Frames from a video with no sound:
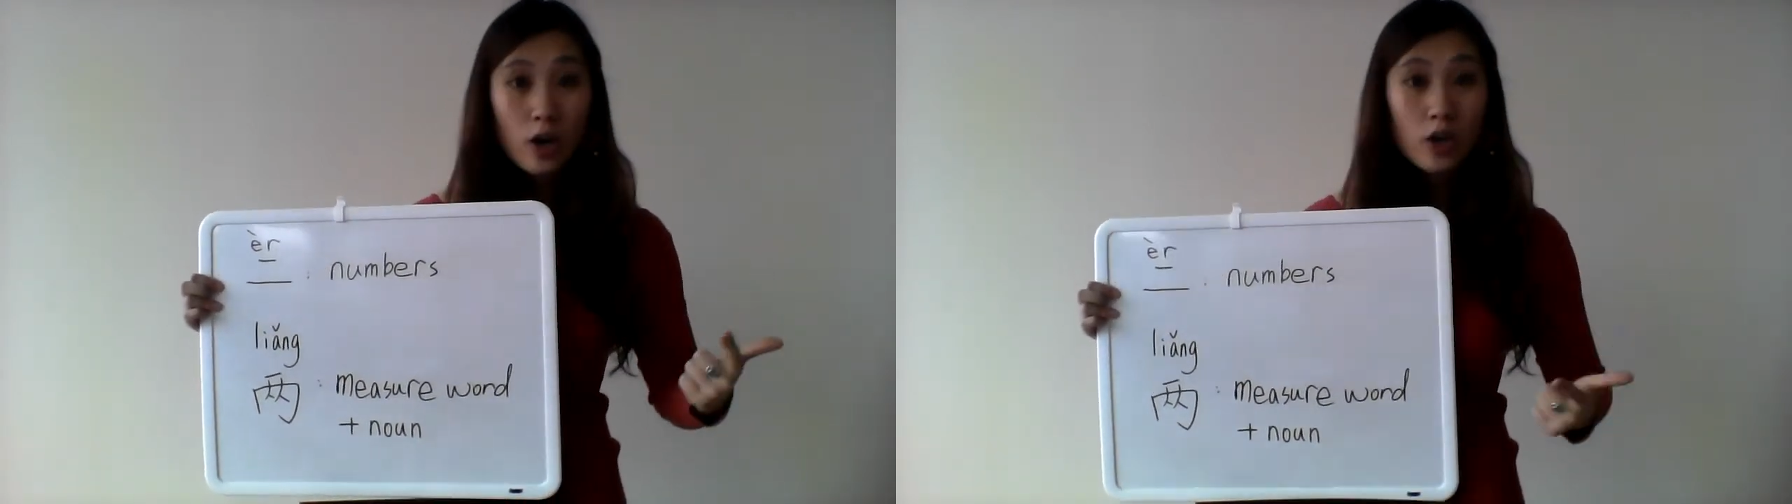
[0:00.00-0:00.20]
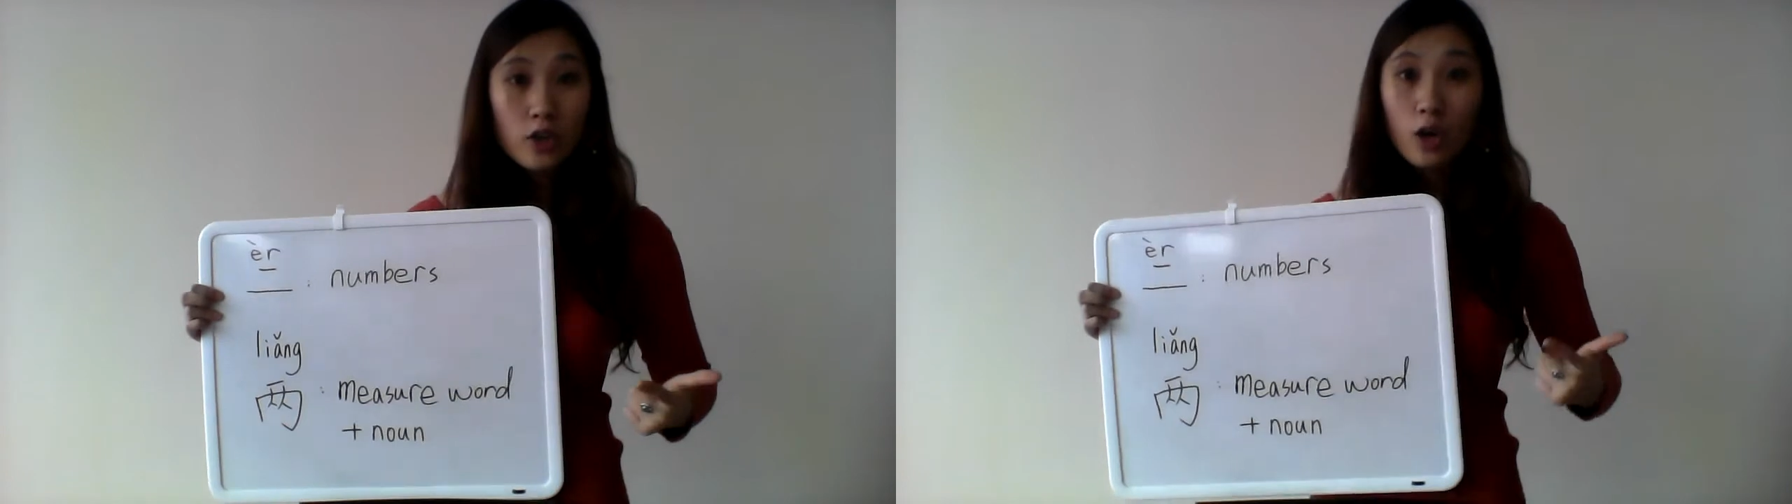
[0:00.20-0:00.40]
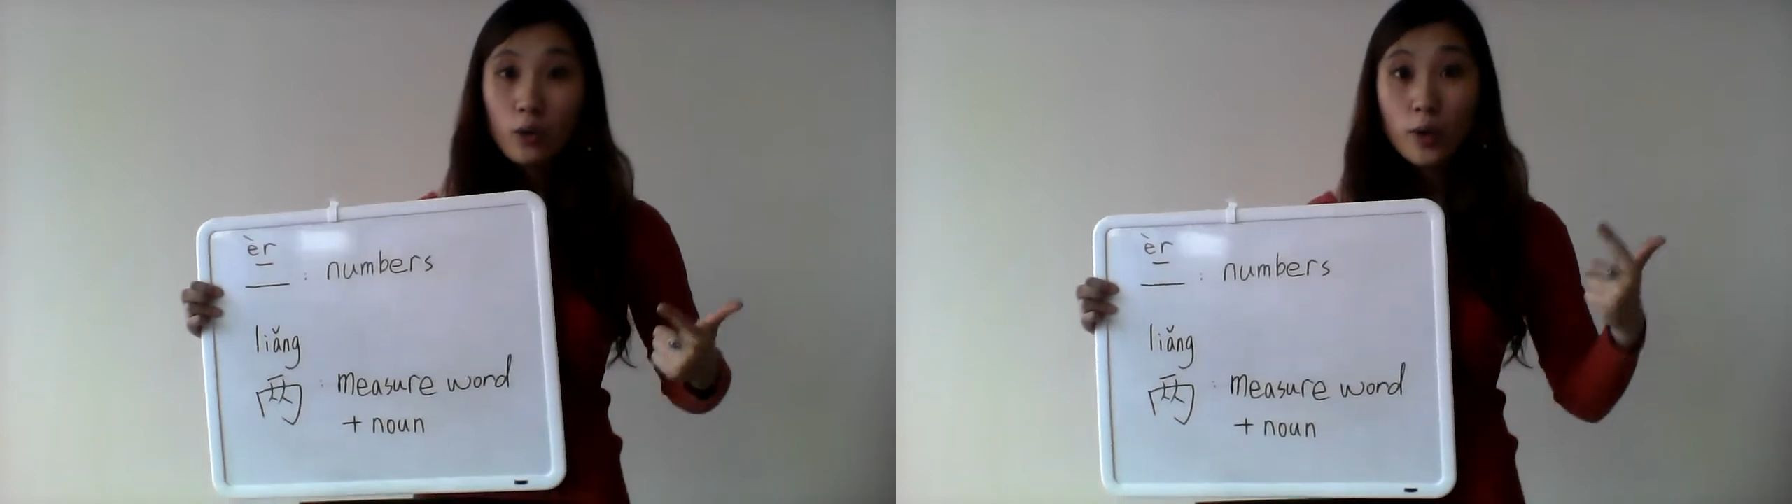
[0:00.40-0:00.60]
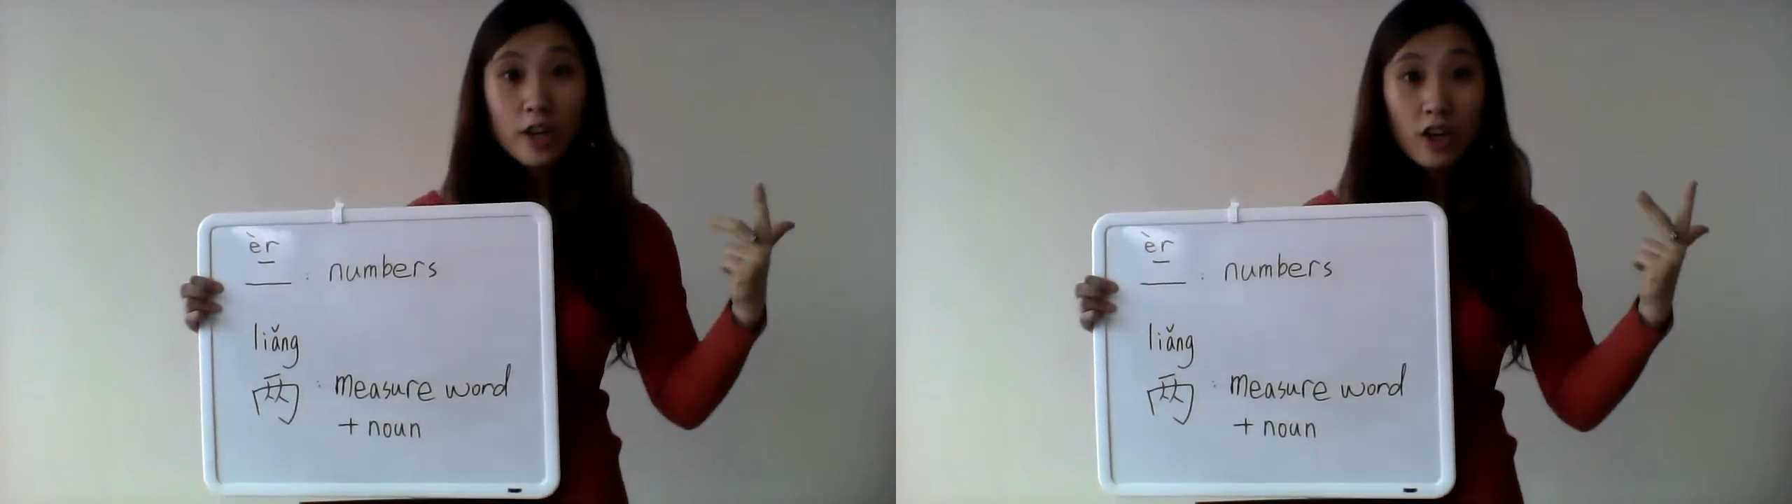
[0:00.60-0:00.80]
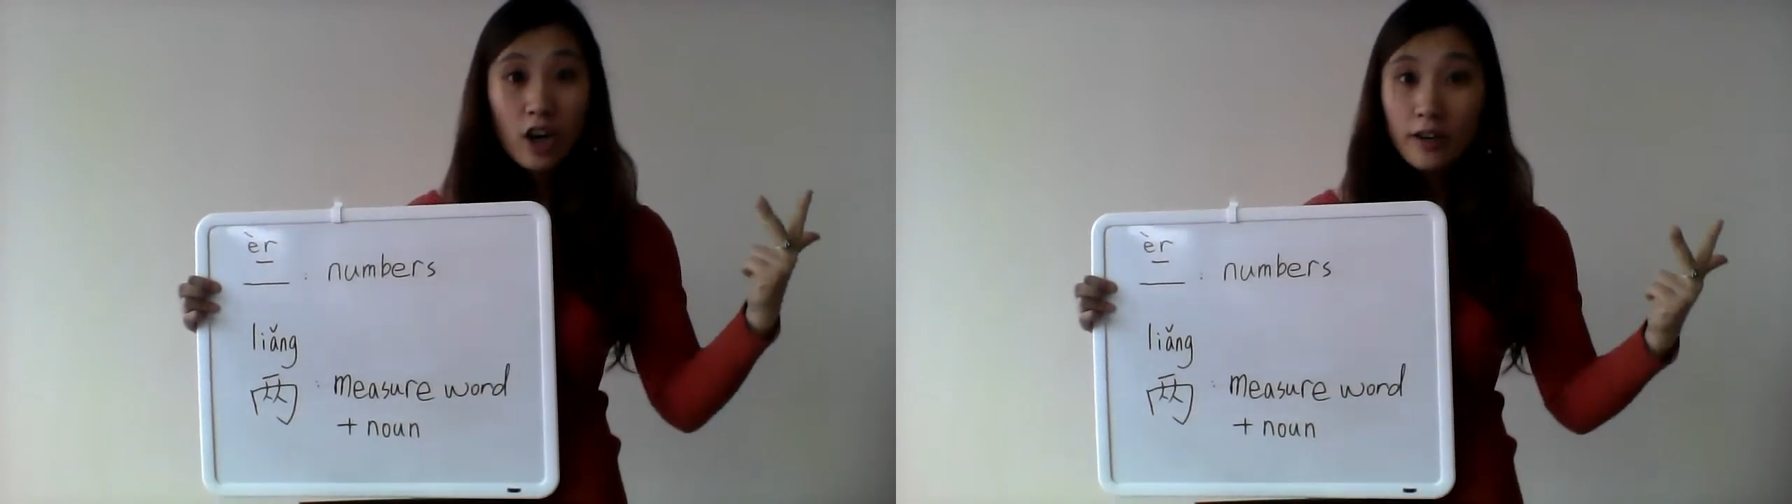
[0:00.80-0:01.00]
your credit
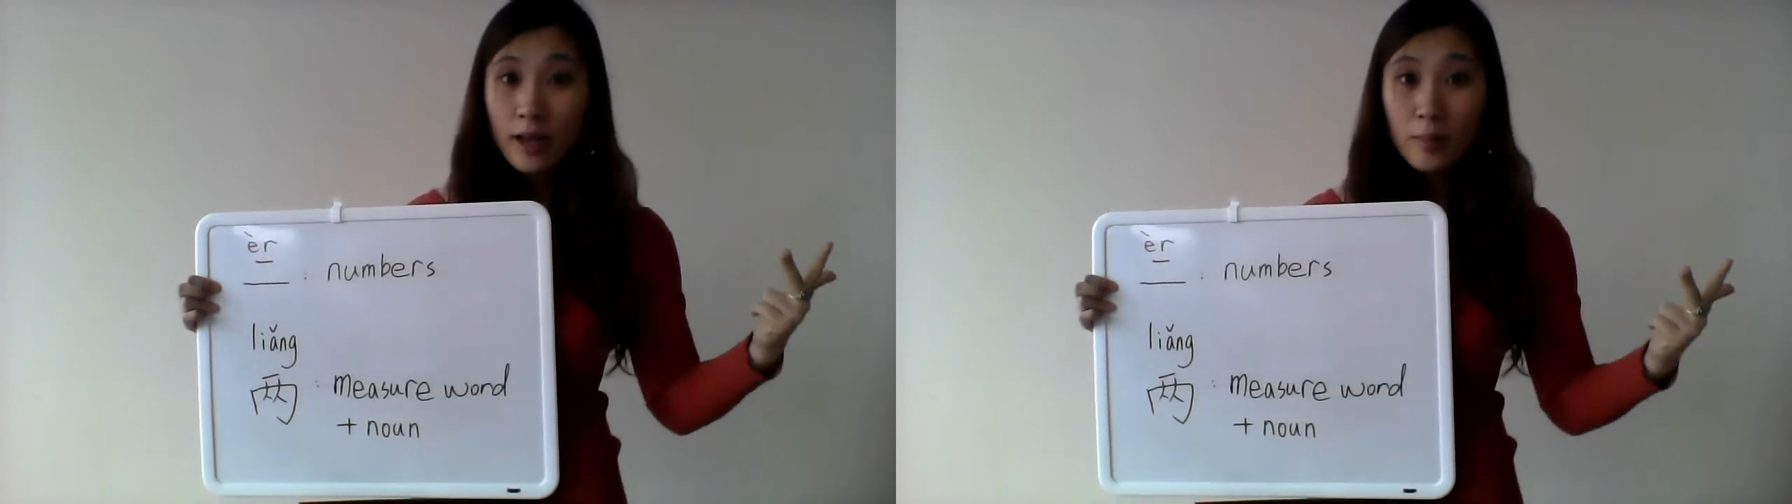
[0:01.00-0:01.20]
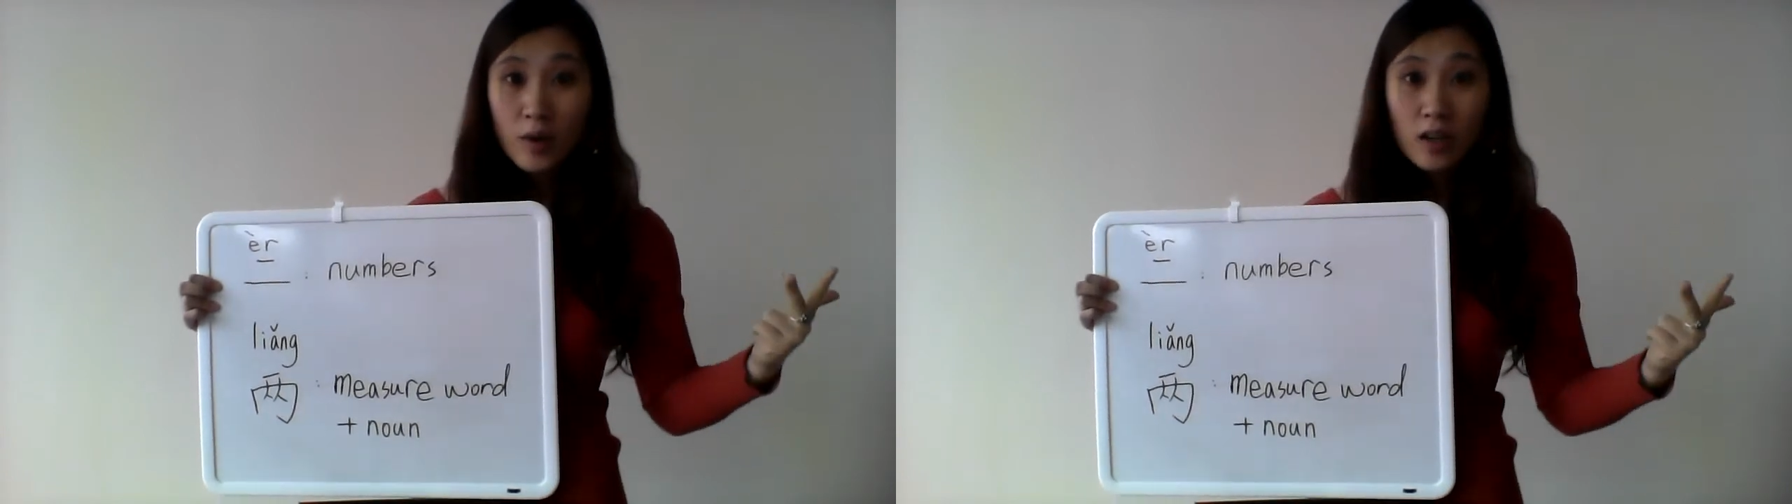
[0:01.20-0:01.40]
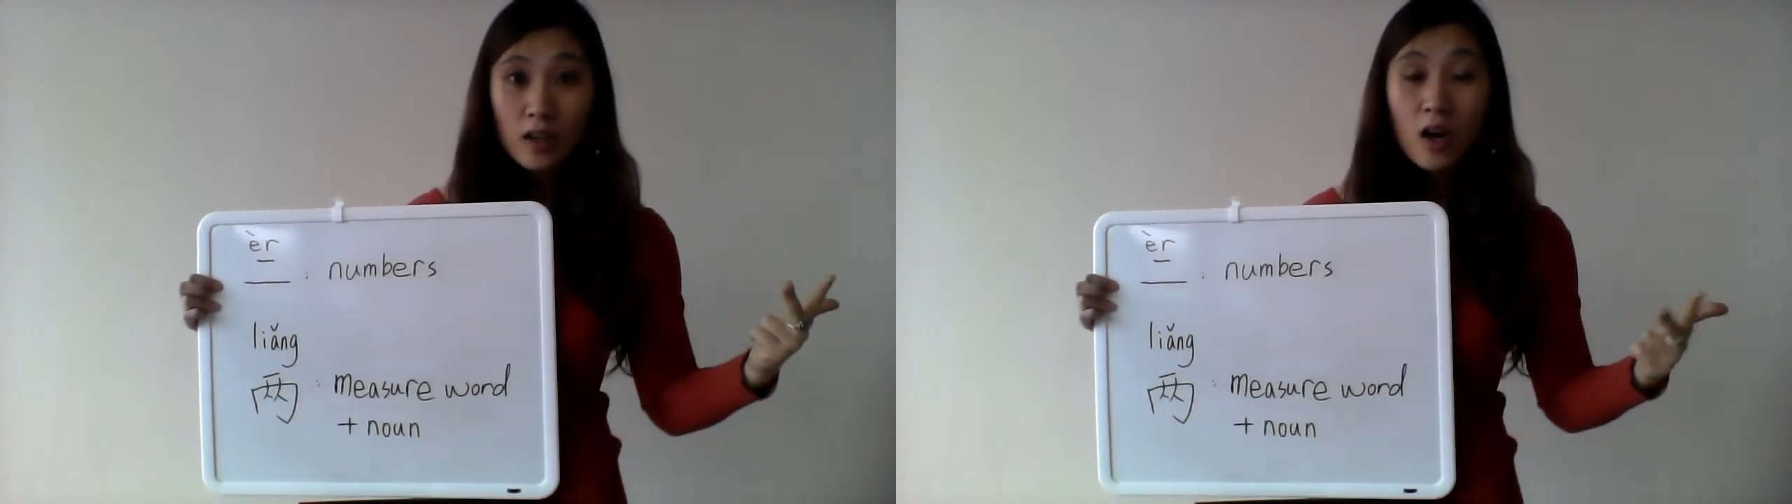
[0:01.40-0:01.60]
card number,